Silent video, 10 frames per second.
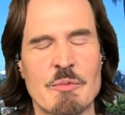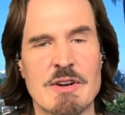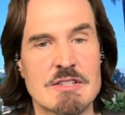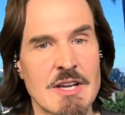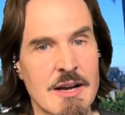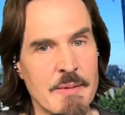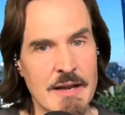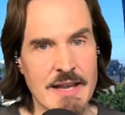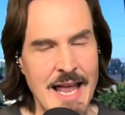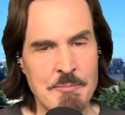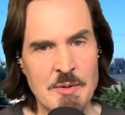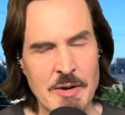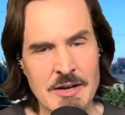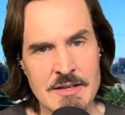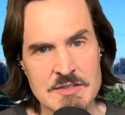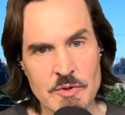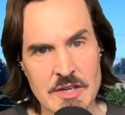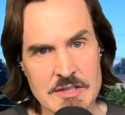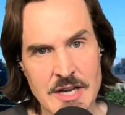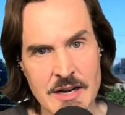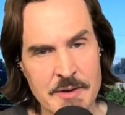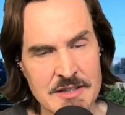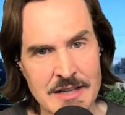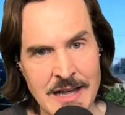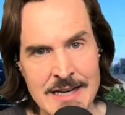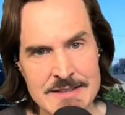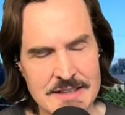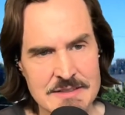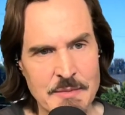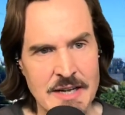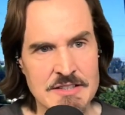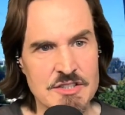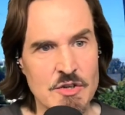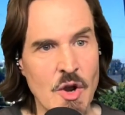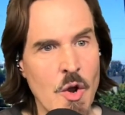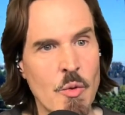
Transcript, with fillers: We're gonna talk about capybaras. We're gonna talk about the Loch Ness Monster.